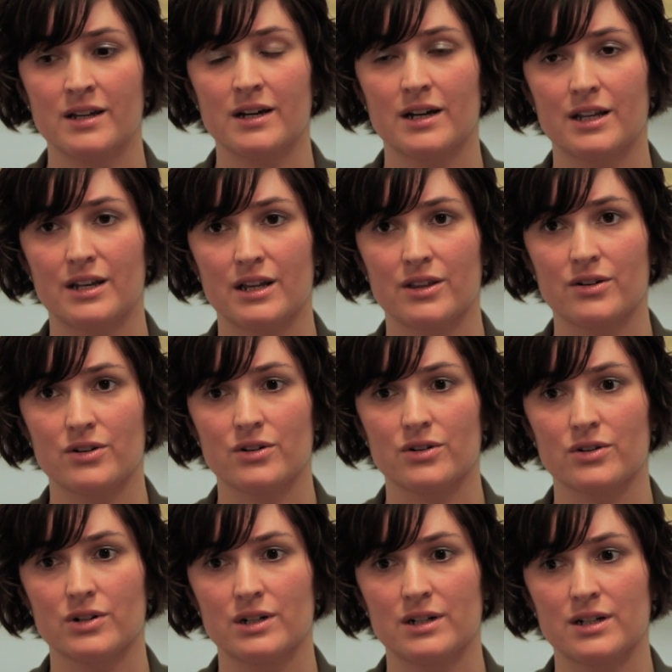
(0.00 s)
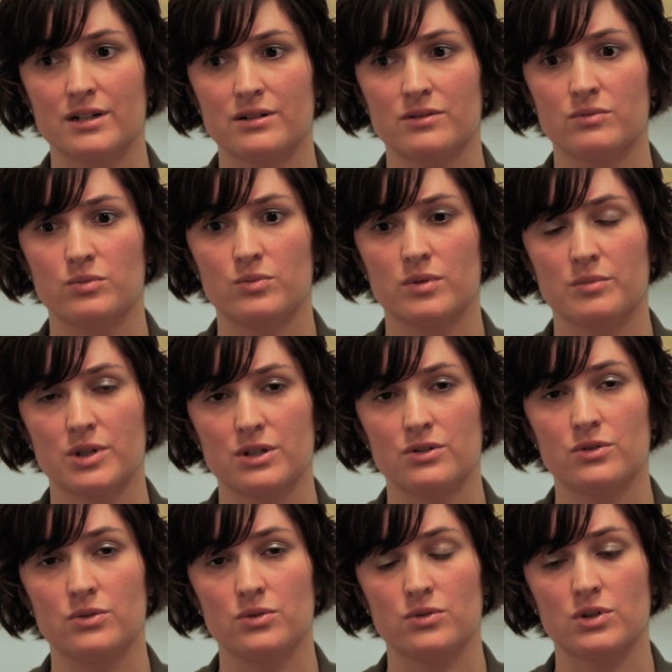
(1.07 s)
Another uh, woman
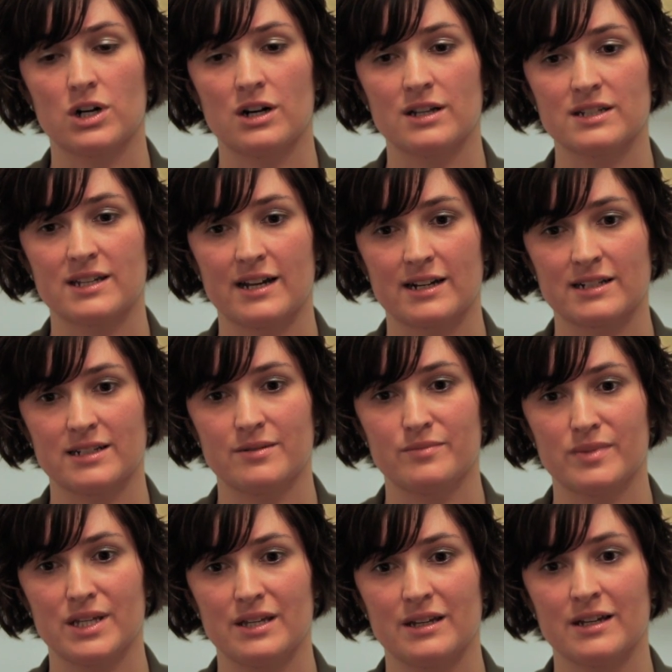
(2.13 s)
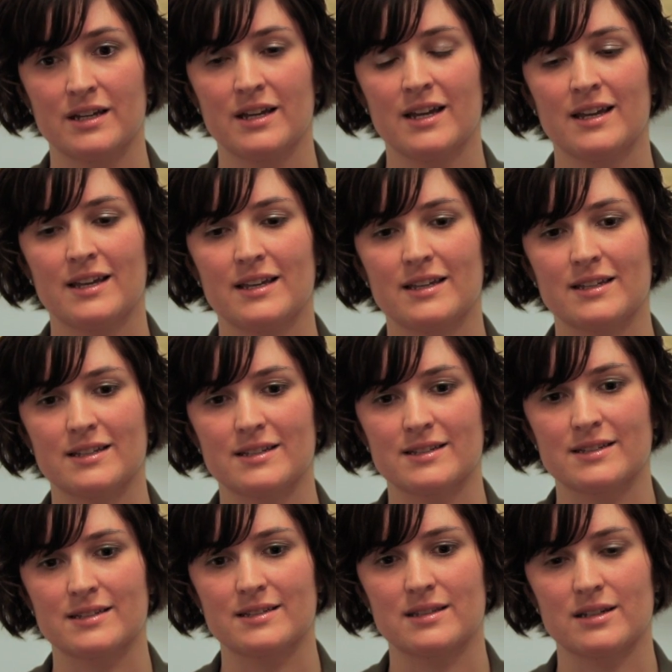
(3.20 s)
who contacted me
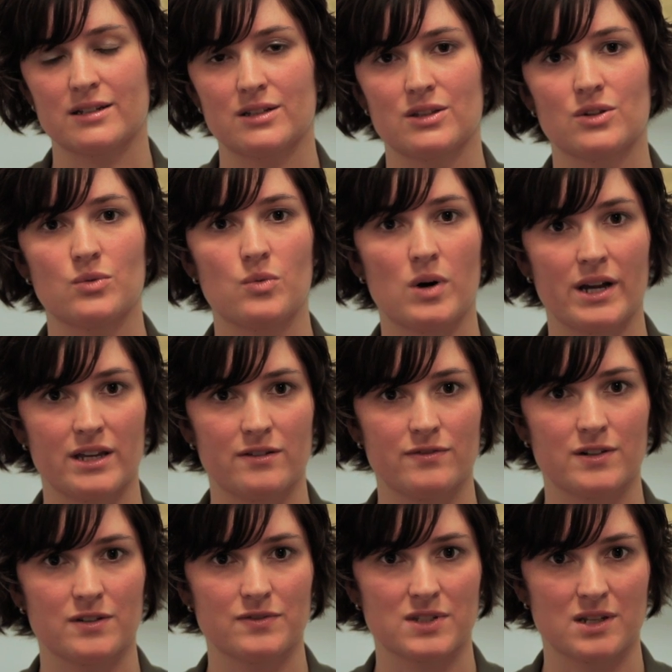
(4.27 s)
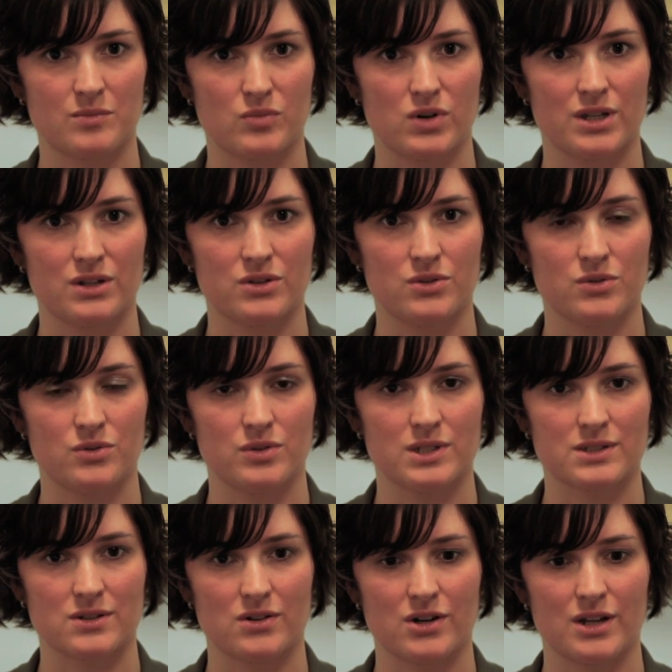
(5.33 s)
is the, the wife of someone who
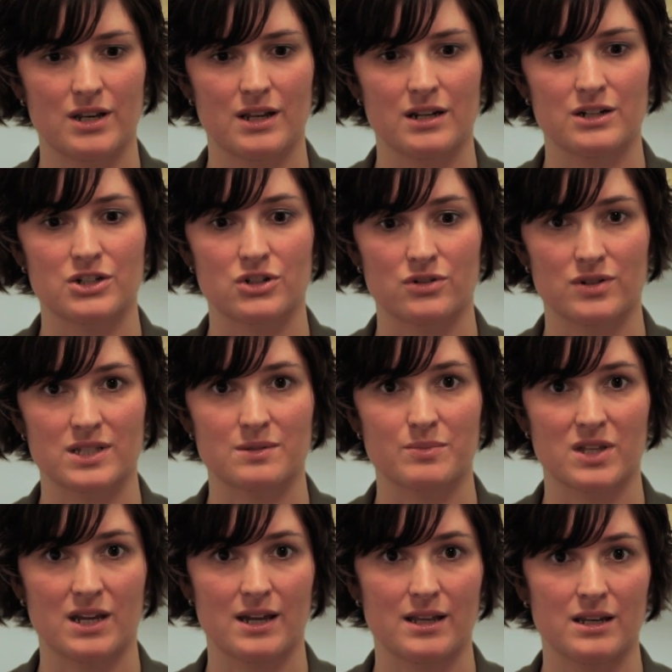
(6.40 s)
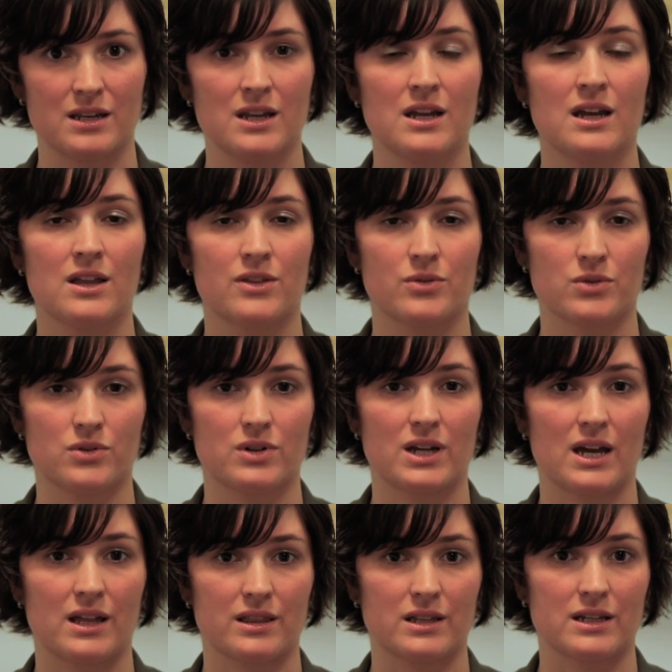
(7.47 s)
is on an insurance plan through a
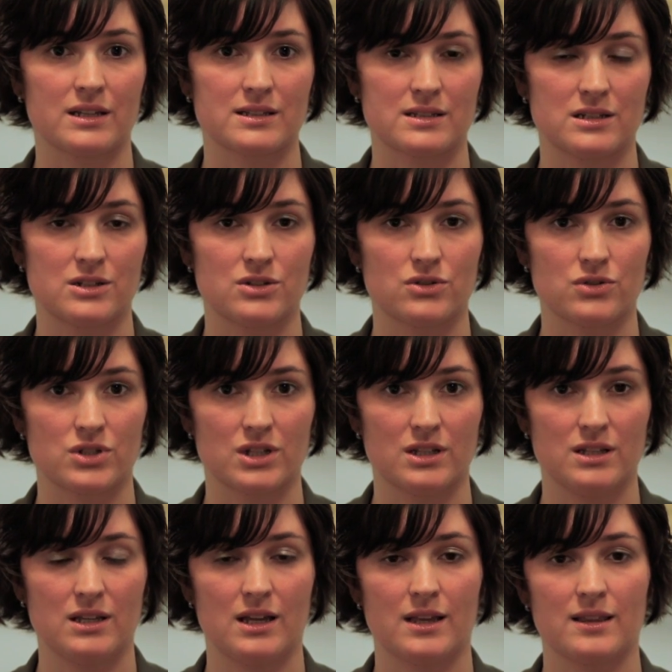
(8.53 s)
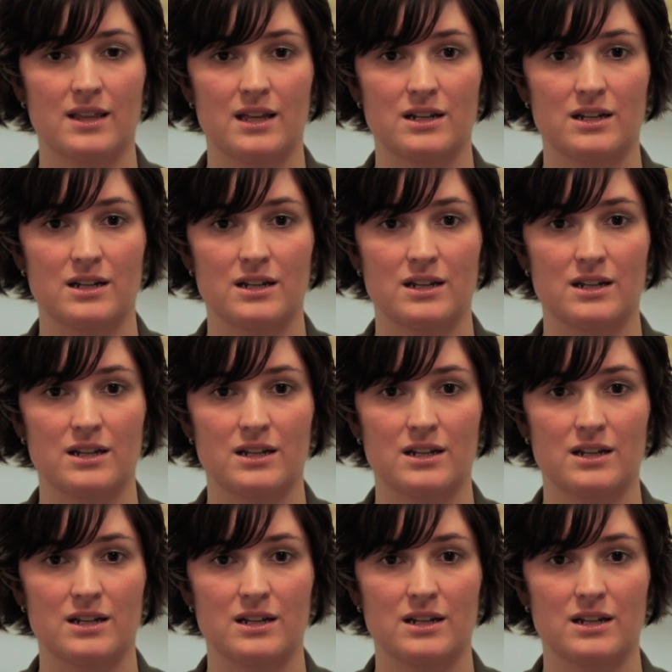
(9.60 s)
Catholic institution, and that